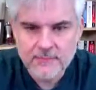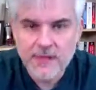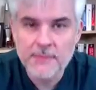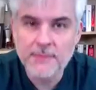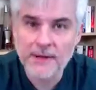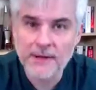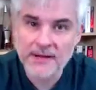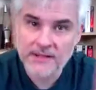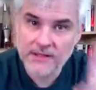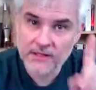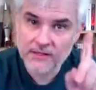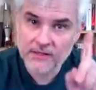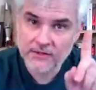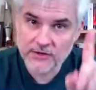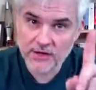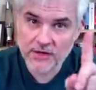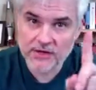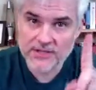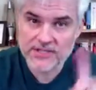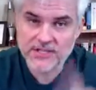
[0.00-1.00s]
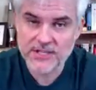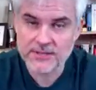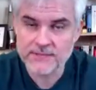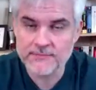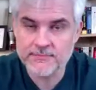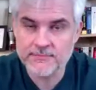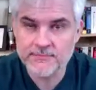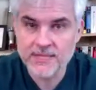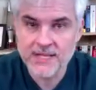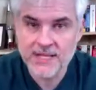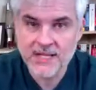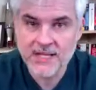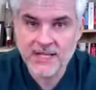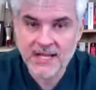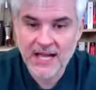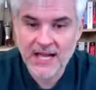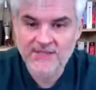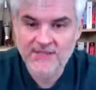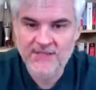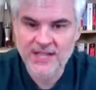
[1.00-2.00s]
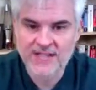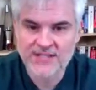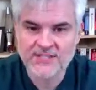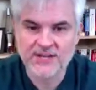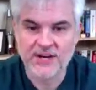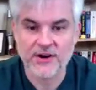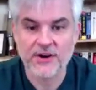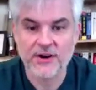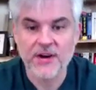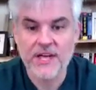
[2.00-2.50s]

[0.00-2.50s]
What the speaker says: But there are some caveats here.